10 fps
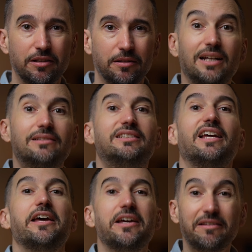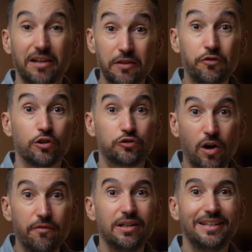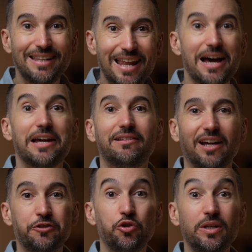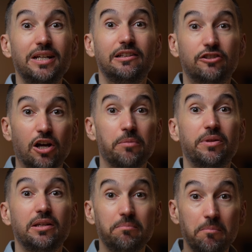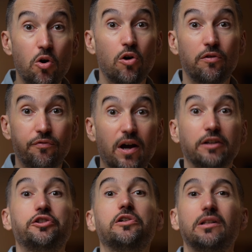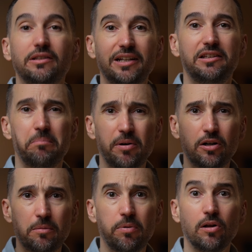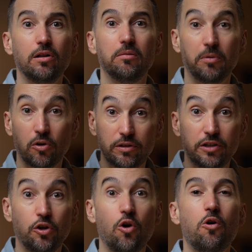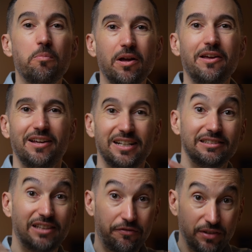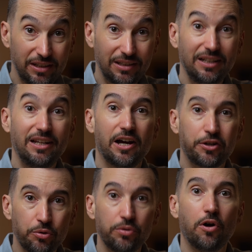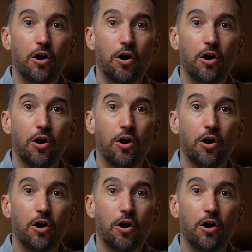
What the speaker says: That said, if you're traveling light and you need something more functional than the bare bulb or the dome, it's definitely a good